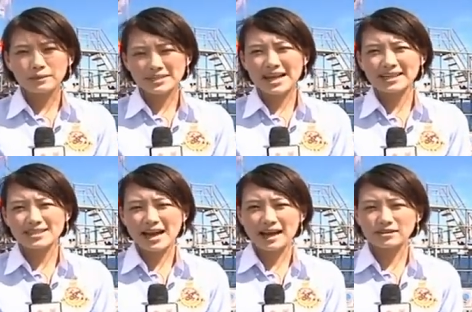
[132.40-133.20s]

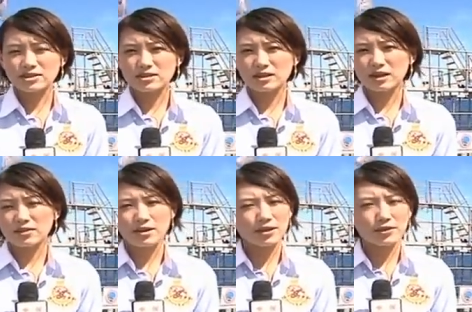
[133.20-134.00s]
besides that,
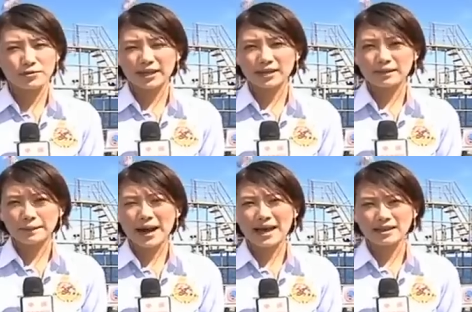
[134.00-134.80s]
the three
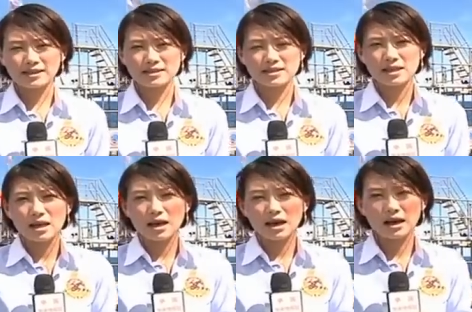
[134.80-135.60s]
pilots
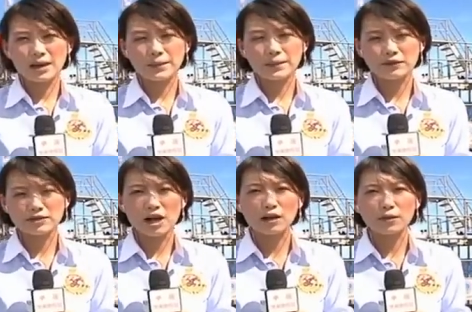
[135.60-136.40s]

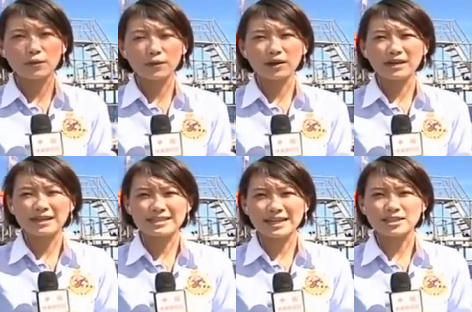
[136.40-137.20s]
of Jiaolong will
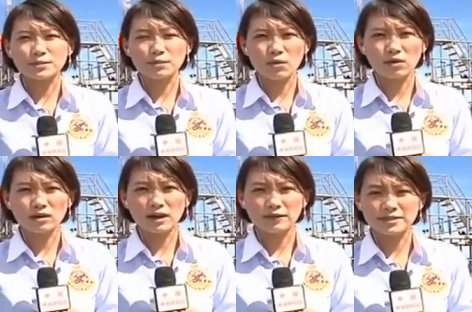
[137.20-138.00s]
conduct
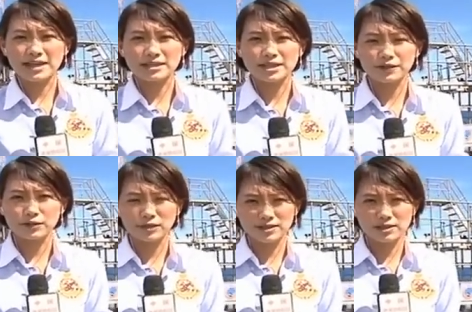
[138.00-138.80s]
more of
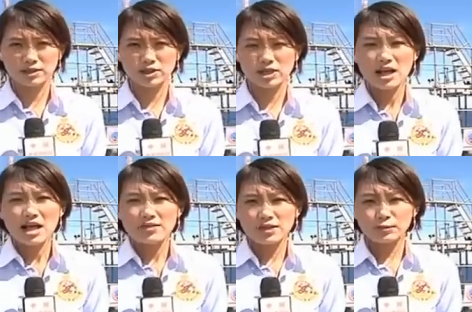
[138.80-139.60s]
scientific research.
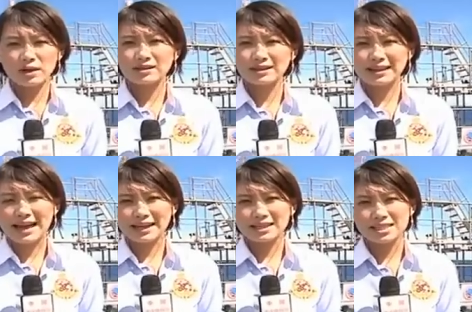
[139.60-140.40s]
They will
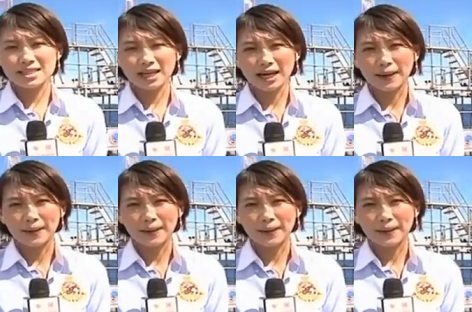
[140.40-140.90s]
collect